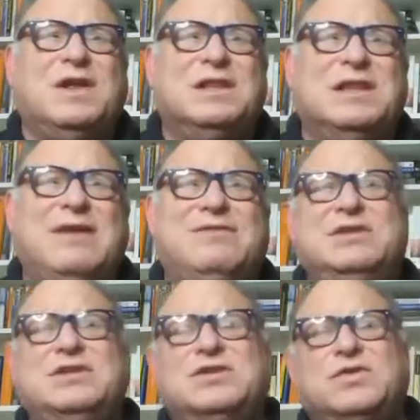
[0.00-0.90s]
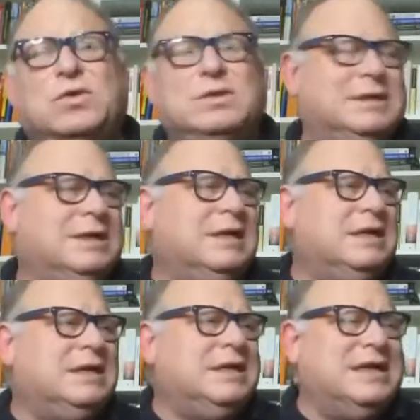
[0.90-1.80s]
11 years old.
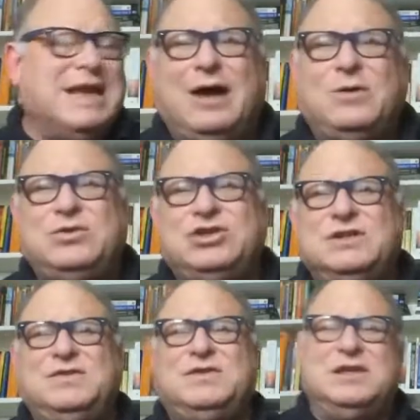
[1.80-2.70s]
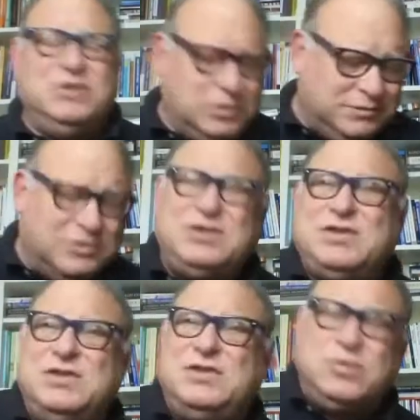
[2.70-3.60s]
Now she's a
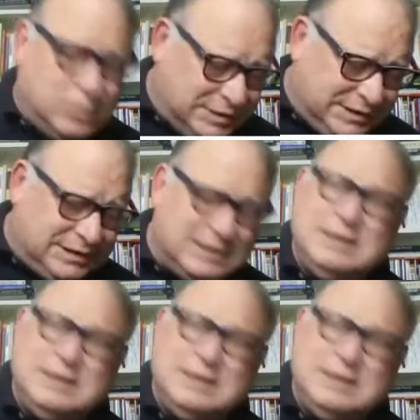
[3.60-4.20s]
university student